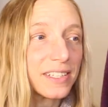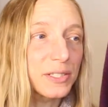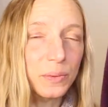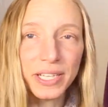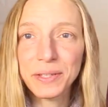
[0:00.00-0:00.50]

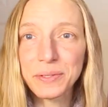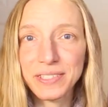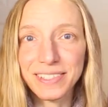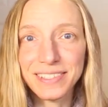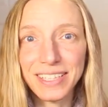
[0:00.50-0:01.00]
Don't let those
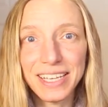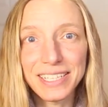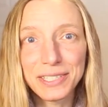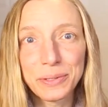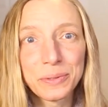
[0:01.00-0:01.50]
things
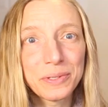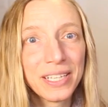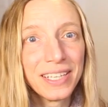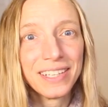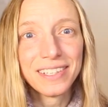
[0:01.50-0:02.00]
slide. Don't
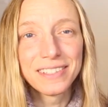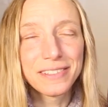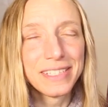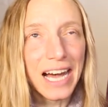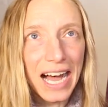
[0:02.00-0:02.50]

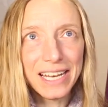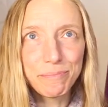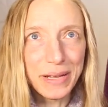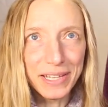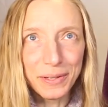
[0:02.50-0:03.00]
not
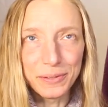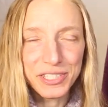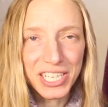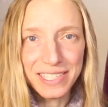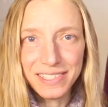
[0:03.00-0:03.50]
make those
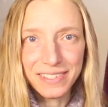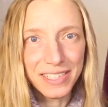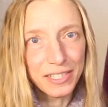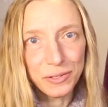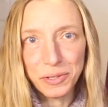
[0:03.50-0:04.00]
changes
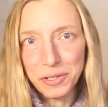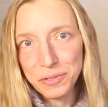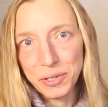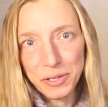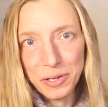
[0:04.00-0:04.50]
and then throw your sweater